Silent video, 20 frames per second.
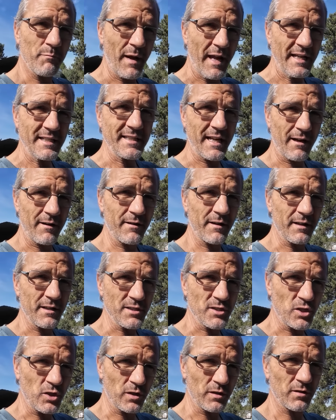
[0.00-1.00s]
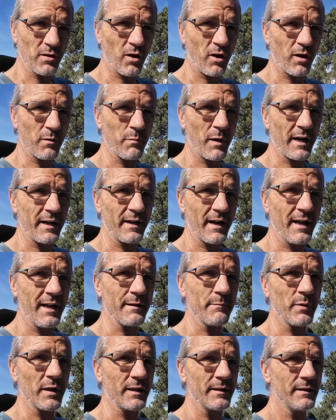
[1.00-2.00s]
bakes out and is good and hard by
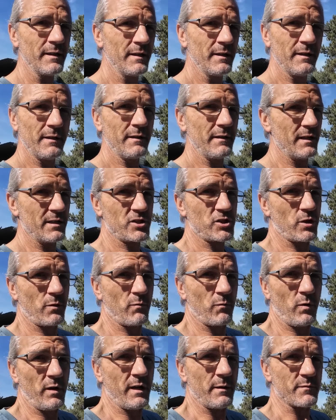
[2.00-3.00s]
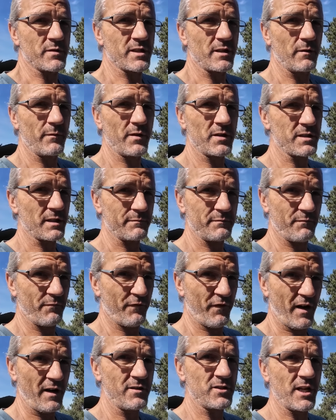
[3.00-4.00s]
tonight. But it's Sherwin-Williams, so there's a
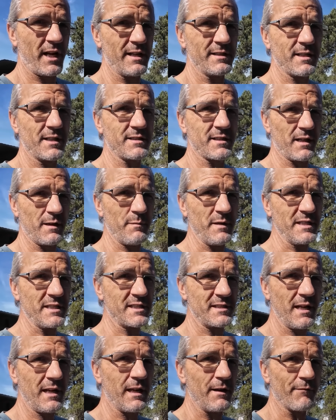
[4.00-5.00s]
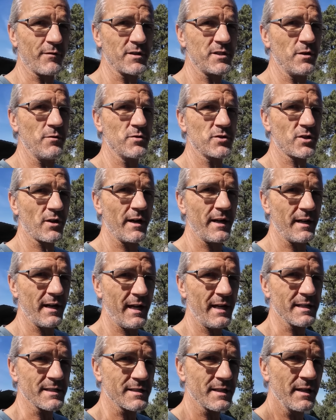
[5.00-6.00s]
fair chance it's going to be sticky for 2 straight
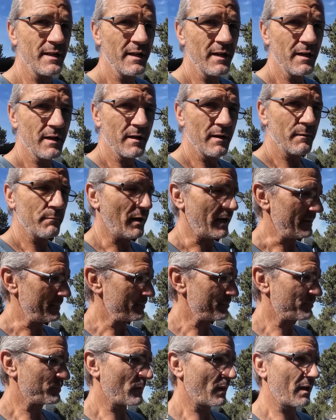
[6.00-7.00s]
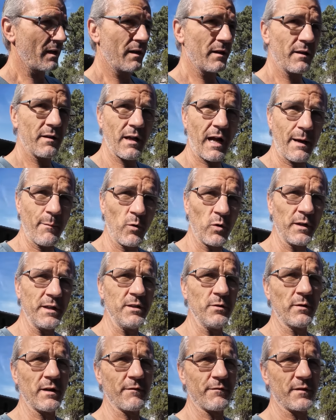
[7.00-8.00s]
days. But I'm only
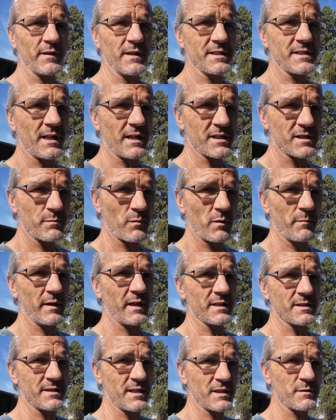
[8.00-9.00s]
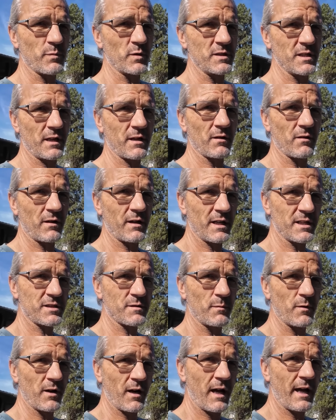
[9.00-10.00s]
doing it for this customer because this particular
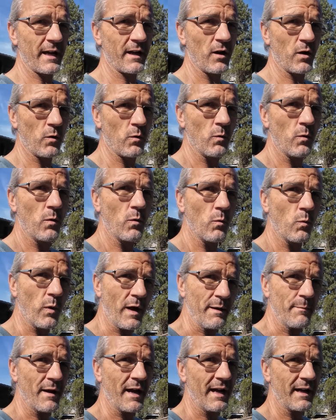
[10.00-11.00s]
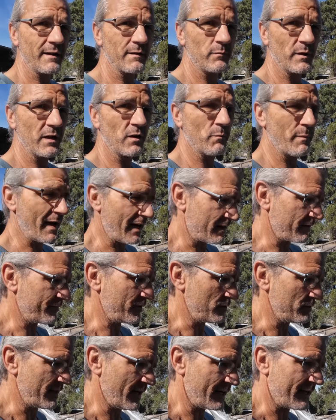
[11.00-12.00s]
customer and I go way back. We go back a
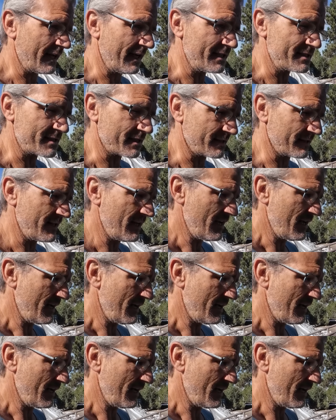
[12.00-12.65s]
few decades, and